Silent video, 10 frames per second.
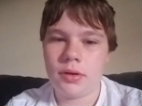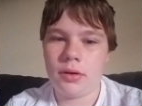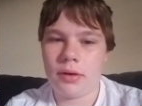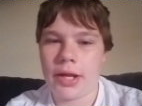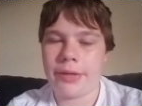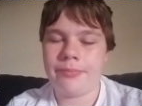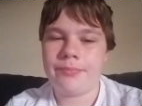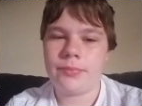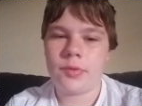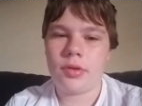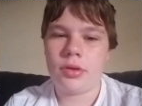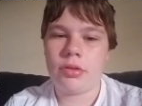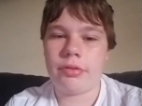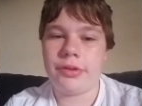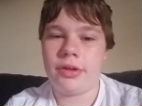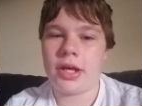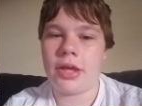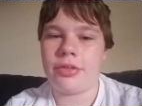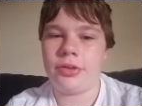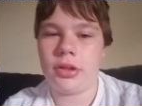Alright. See you
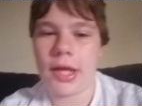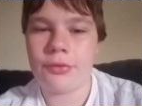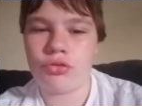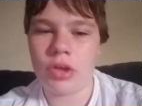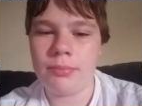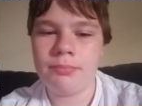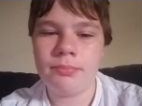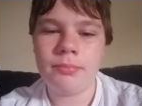guys in the live stream.